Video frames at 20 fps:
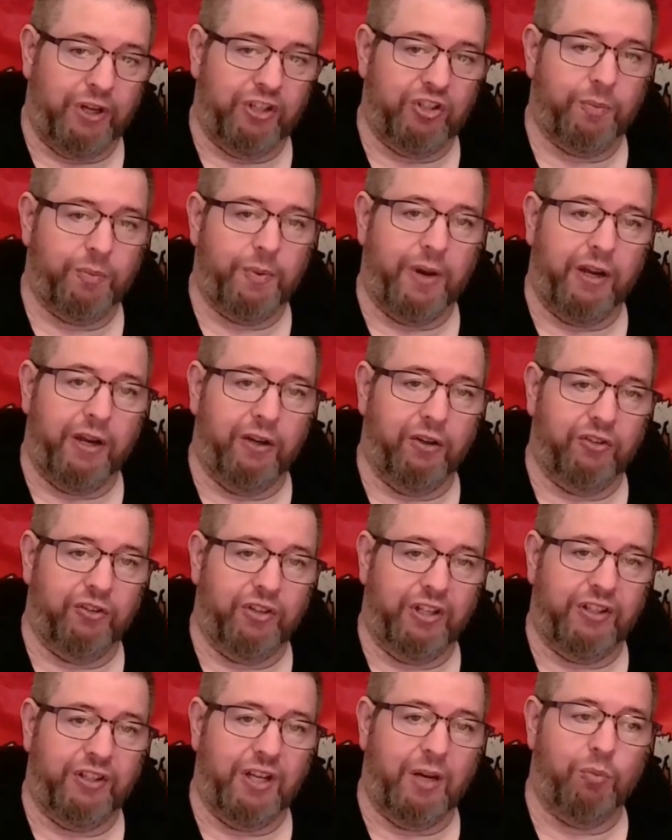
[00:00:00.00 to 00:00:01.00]
my
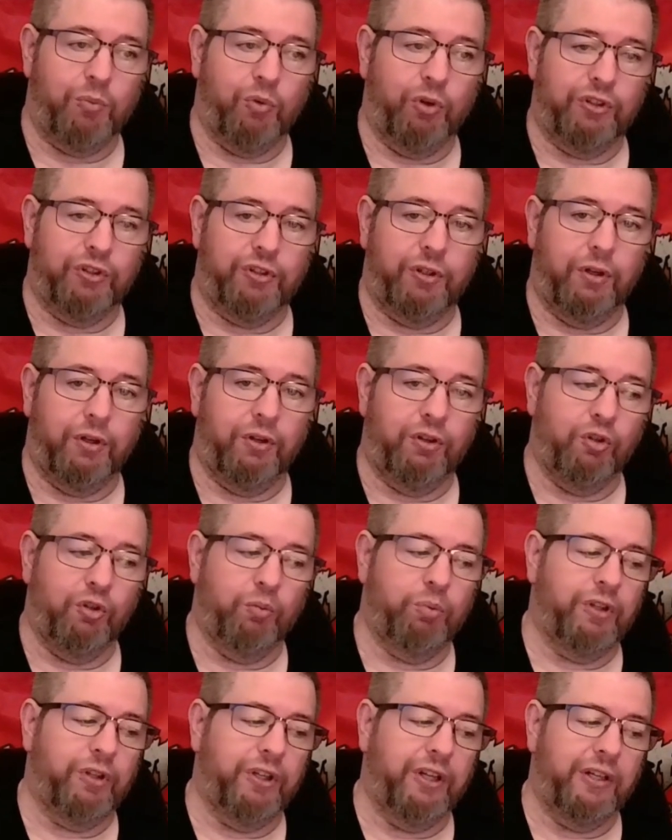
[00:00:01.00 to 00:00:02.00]
spiders at that point to the
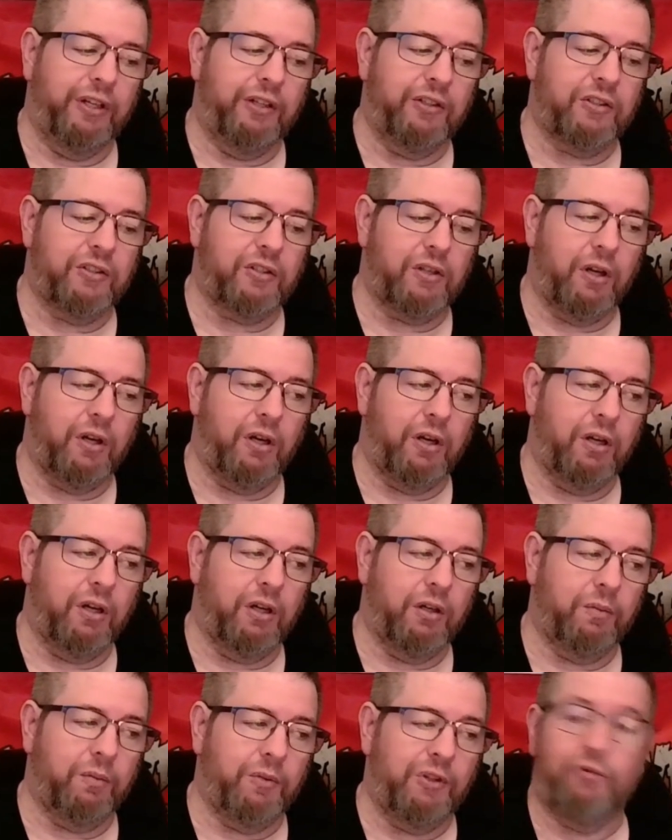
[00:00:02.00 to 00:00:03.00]
new place
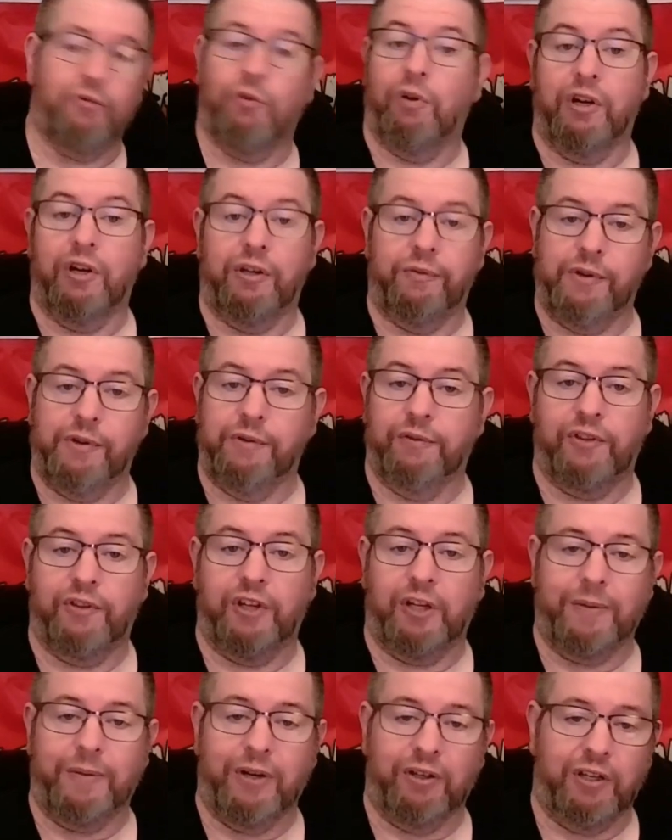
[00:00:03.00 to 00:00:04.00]
before I even
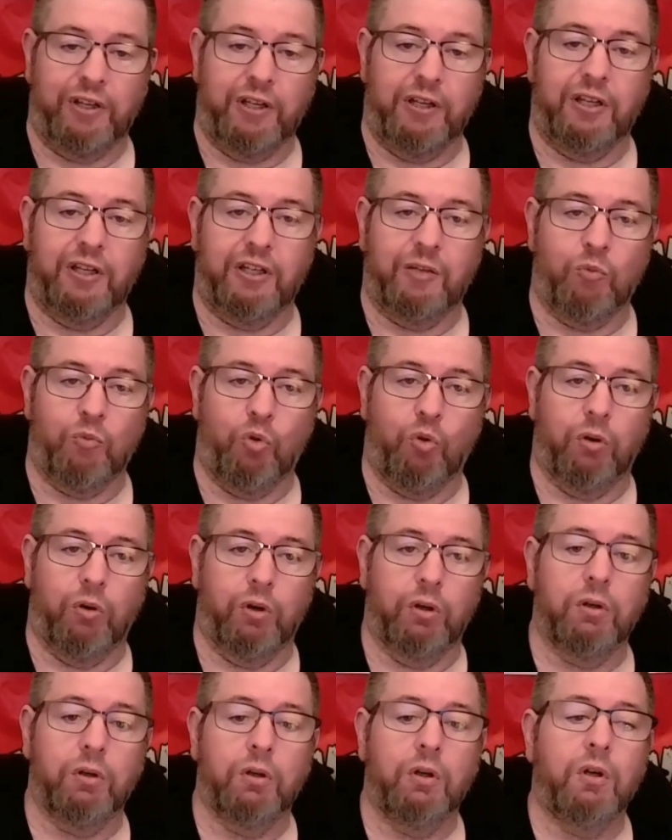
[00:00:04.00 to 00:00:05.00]
think about getting any
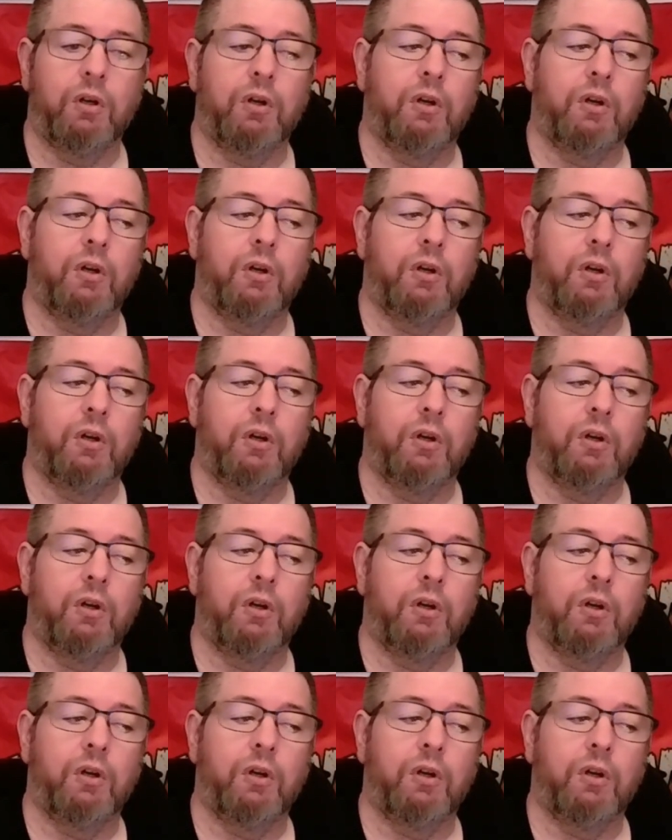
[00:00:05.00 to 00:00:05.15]
more.